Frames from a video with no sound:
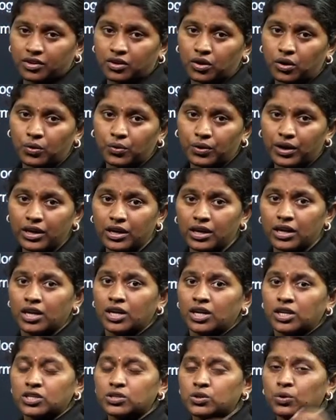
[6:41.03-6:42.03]
Okay,
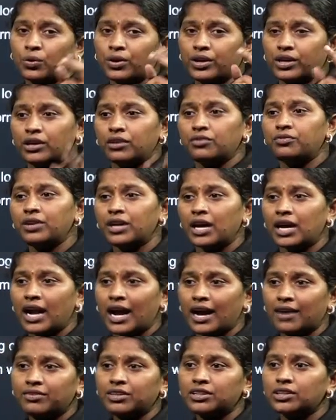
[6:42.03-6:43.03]
so here we are
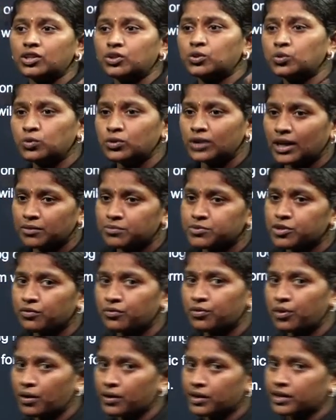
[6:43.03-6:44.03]
having the two types of
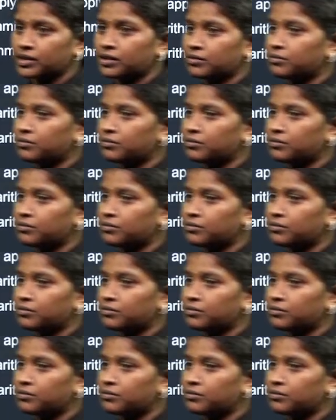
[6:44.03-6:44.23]
logarithm.